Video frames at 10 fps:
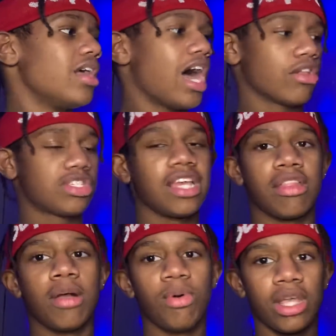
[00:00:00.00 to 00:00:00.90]
I say
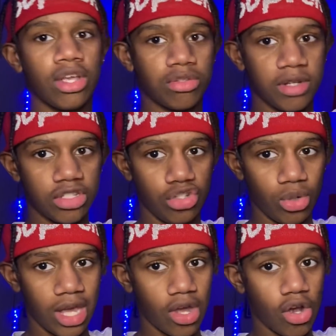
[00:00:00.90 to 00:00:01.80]
it's double eagle, but it's
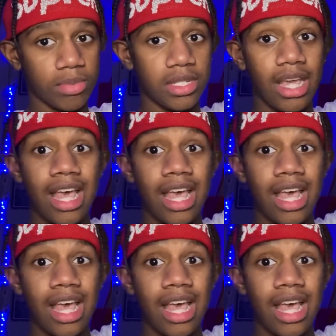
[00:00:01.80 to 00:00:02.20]
UK arms.